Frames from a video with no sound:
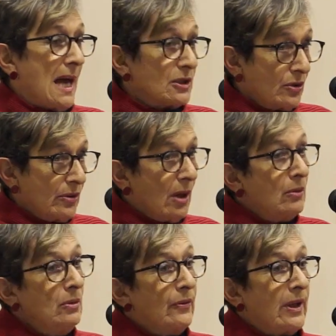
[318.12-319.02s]
as you
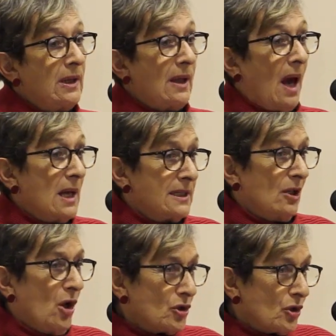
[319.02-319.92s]
know, the
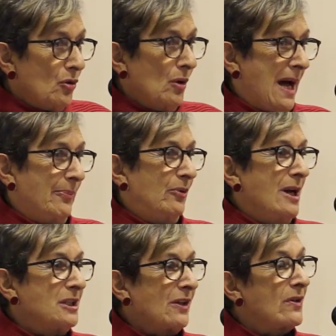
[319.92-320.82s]
ideological
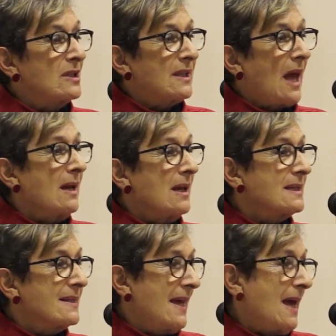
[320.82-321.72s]
apparatus of the state
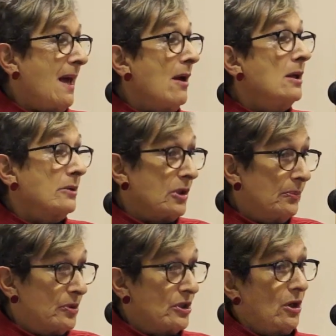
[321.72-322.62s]
is there
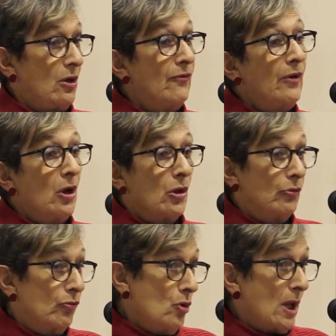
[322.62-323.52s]
to preserve
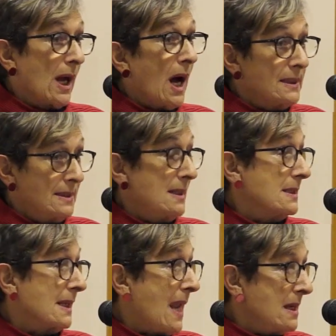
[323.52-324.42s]
the ruling
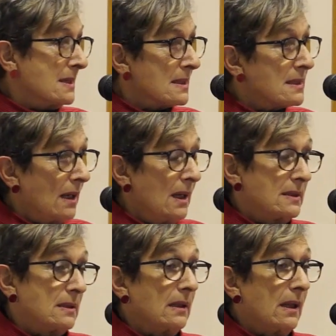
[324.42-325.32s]
ideas in any
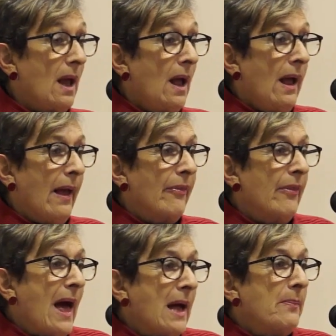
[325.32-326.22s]
society.
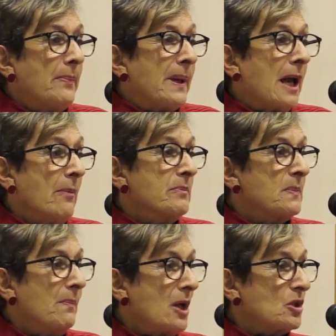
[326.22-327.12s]
And that
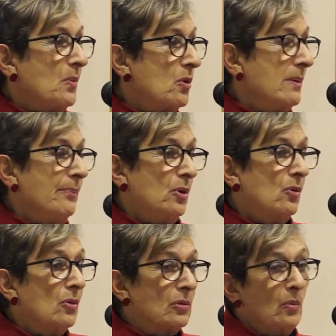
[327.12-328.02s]
becomes much more
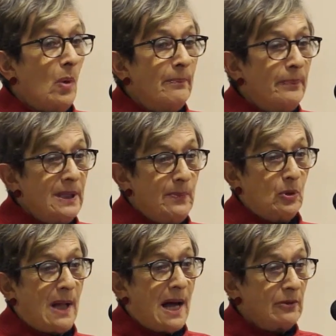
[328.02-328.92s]
important when
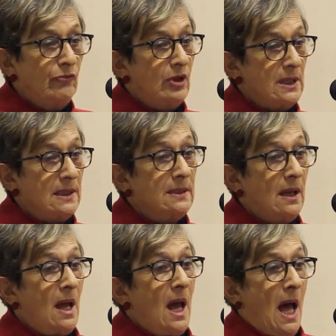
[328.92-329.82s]
people can
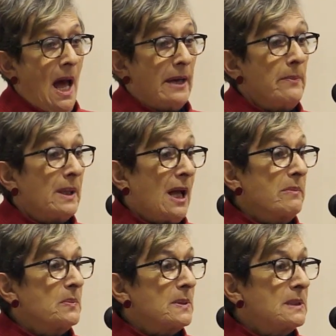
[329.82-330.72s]
read. And it
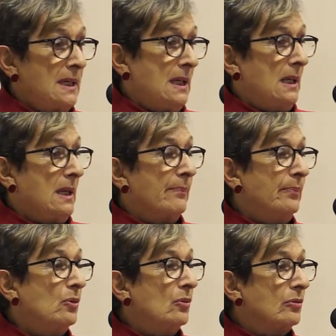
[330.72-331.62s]
becomes particularly
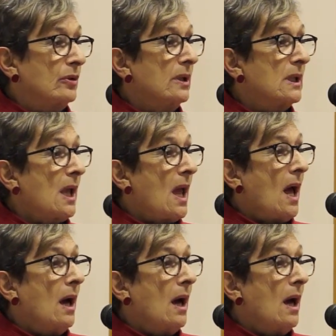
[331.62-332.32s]
important